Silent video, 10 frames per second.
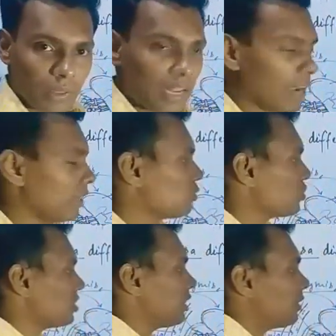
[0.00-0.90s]
That
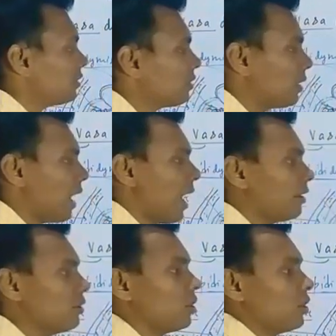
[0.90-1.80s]
associated
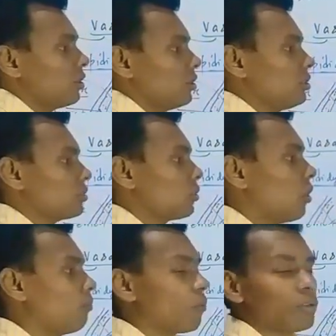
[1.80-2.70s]
gland is
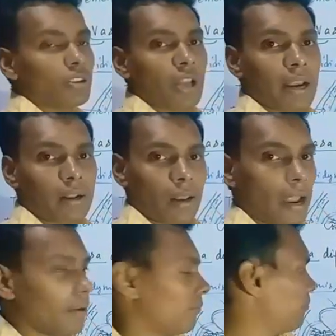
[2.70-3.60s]
called prostate
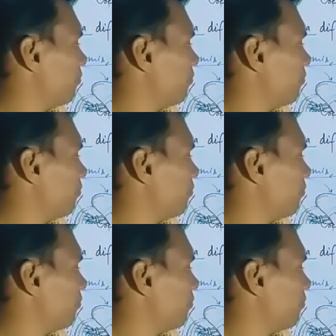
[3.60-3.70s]
gland.